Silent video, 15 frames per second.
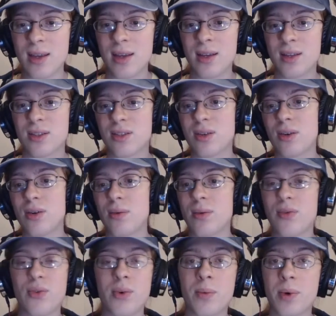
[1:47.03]
So
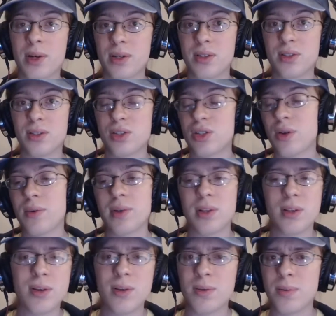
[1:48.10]
if we wanted to show an
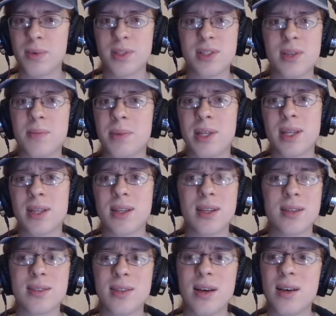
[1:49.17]
alert when somebody
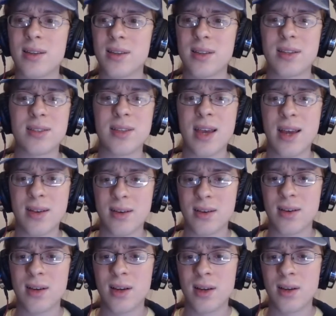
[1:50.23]
clicks on this header,
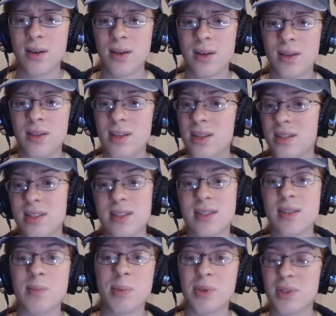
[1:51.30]
it's as
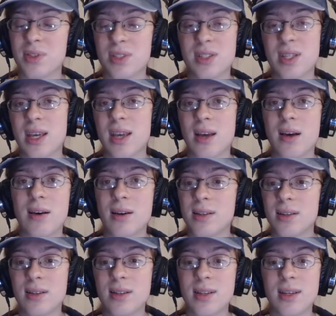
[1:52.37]
simple as just saying
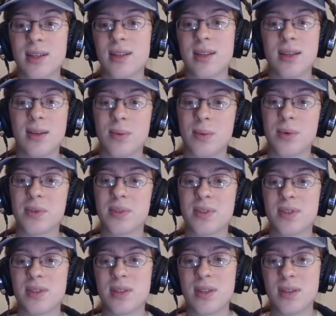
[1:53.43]
onClick equals
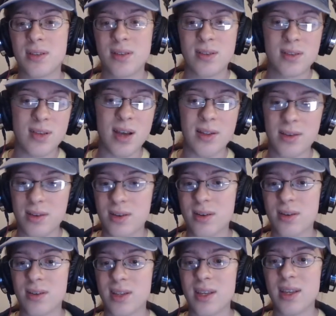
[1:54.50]

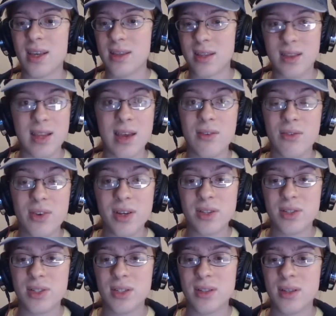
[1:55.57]
$curly and then that
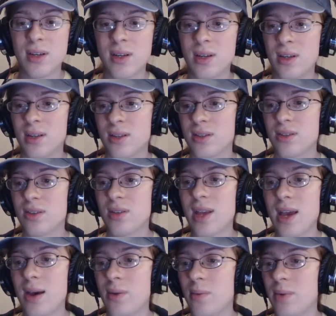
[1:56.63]
function. So
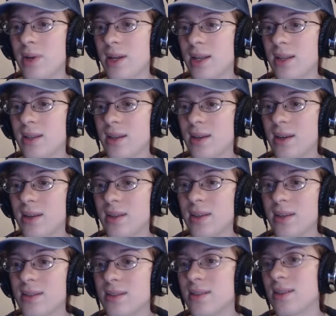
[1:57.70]
now when I click on
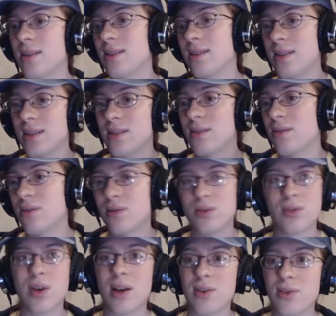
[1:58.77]
this, it says
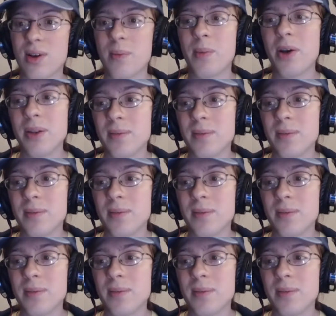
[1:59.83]
try Tram-One.